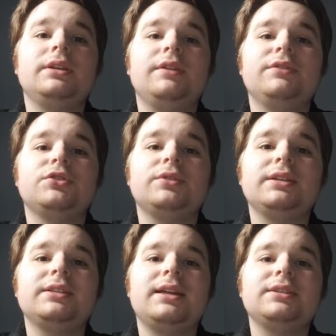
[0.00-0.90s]
If your
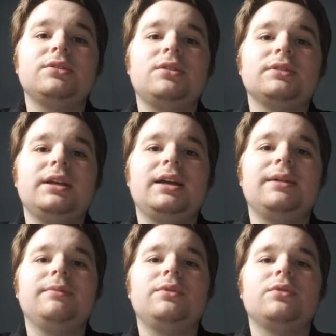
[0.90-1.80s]
stress lasts a long
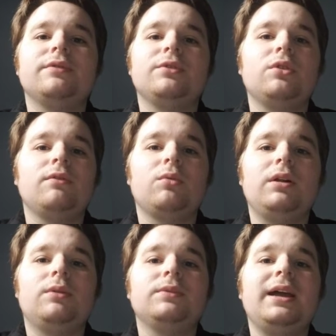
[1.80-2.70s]
time, or if you're
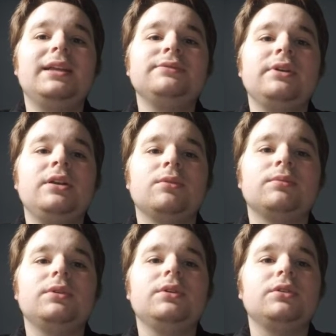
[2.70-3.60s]
overwhelmed, ask for help.